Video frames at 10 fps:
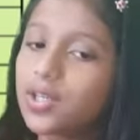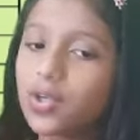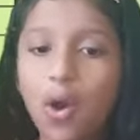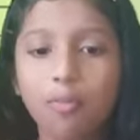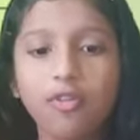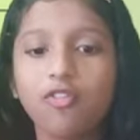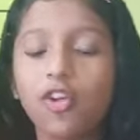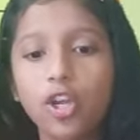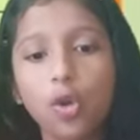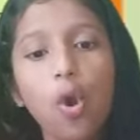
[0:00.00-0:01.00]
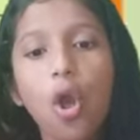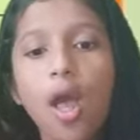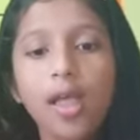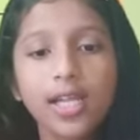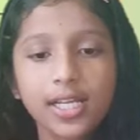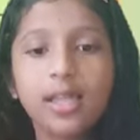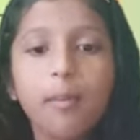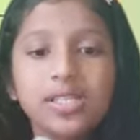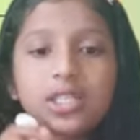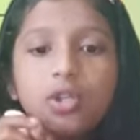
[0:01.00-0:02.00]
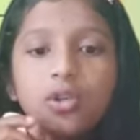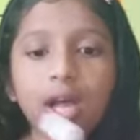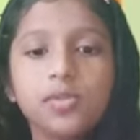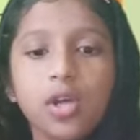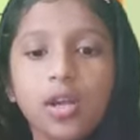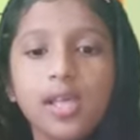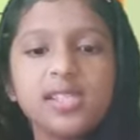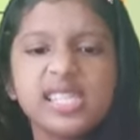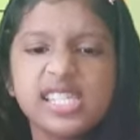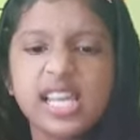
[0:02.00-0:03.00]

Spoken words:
The common way, if the mosquito comes on us,